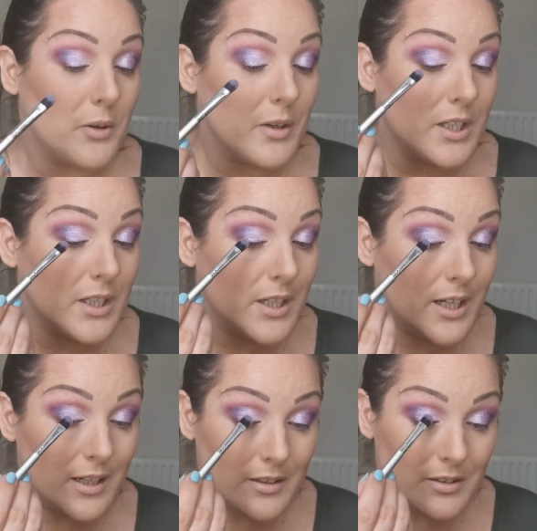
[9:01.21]
you in
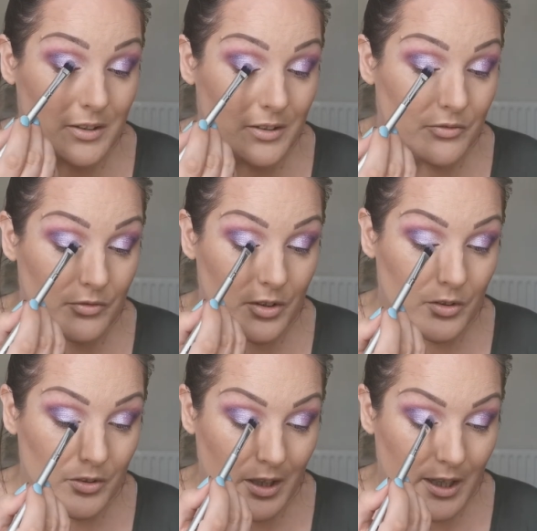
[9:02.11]
uh,
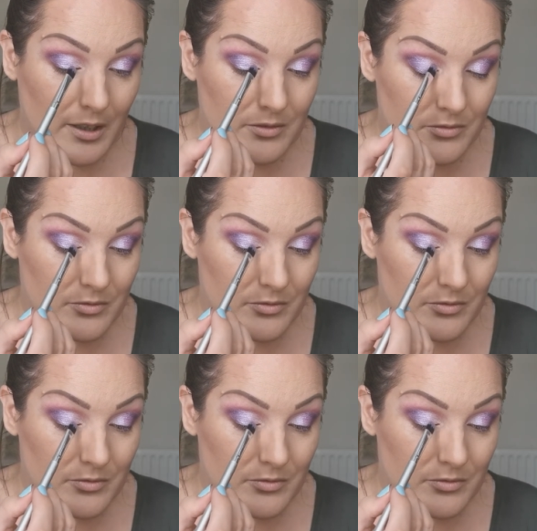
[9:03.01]
view there.